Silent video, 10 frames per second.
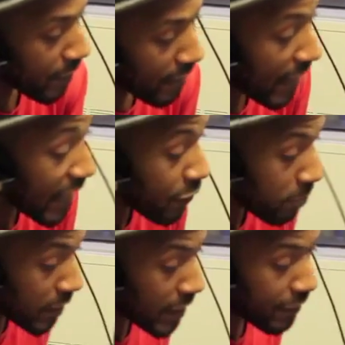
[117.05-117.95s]

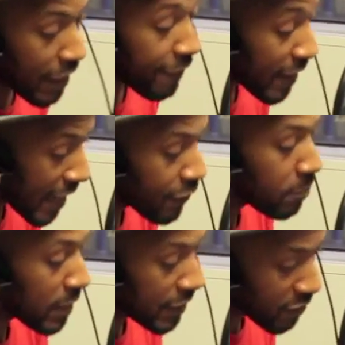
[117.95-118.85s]
If I never
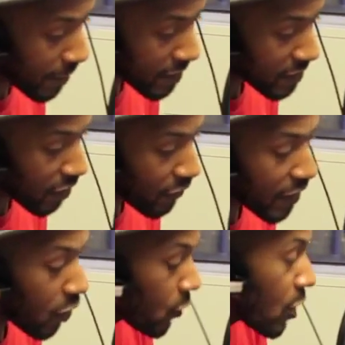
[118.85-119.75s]
believed in myself, I
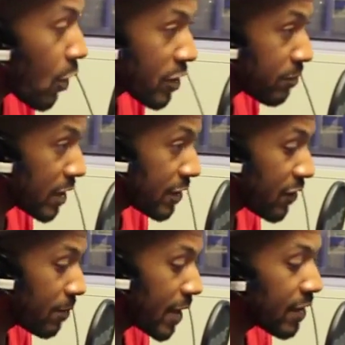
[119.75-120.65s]
know he always believed
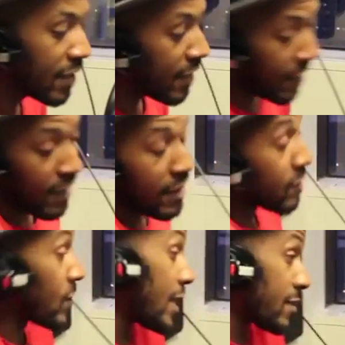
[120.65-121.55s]
in me.
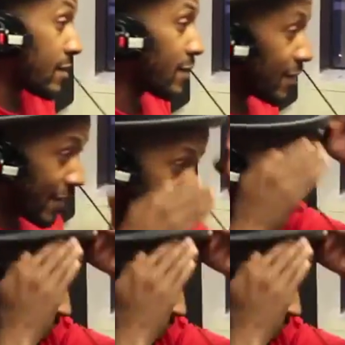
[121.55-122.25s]
So that's, yeah.